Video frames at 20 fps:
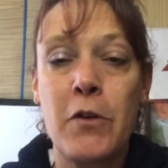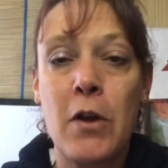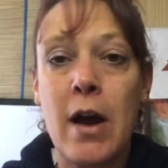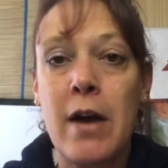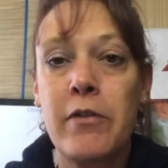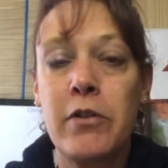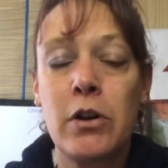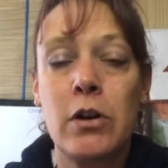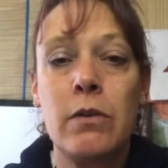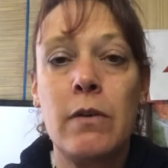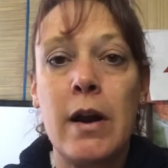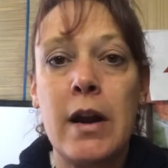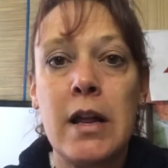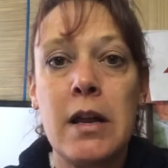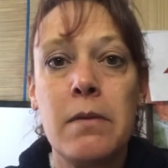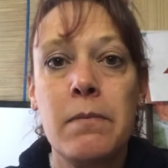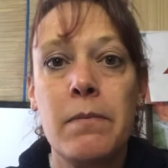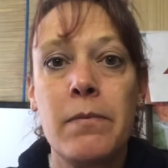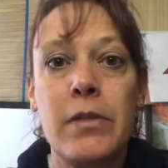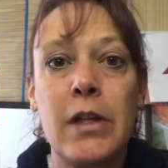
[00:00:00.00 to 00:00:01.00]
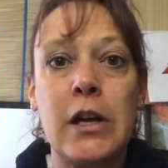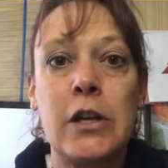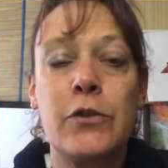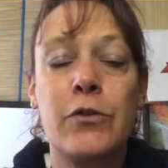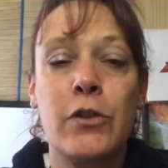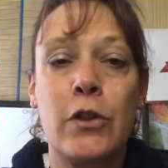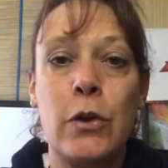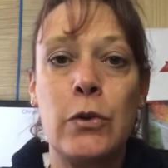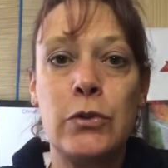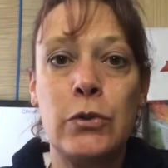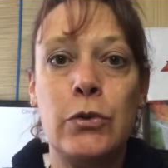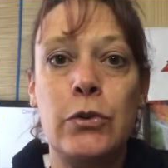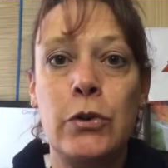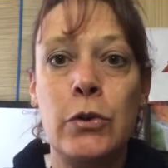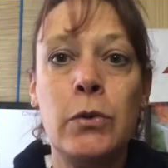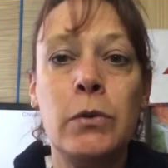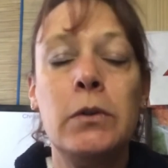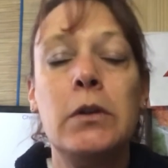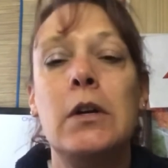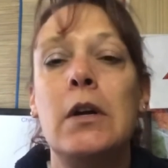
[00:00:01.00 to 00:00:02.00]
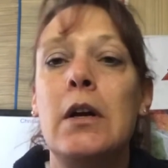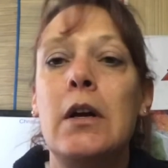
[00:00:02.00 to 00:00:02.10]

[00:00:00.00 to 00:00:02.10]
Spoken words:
you haven't already. Thanks for those who do.